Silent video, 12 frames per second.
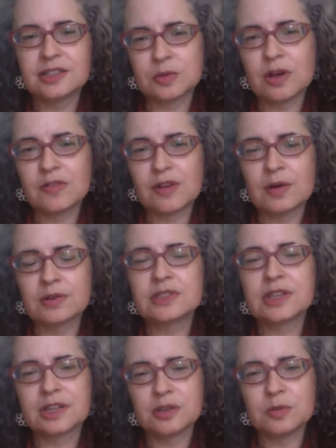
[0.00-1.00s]
12 hours
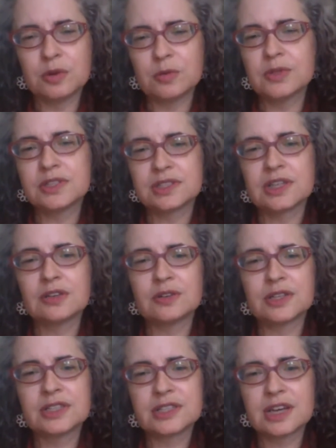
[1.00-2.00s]
like you would with standard
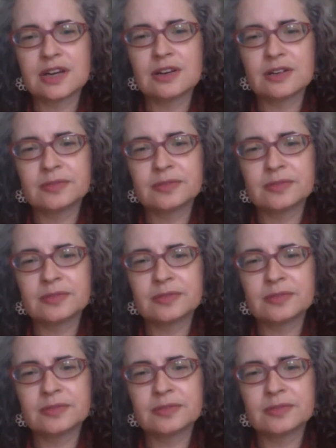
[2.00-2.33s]
in-center.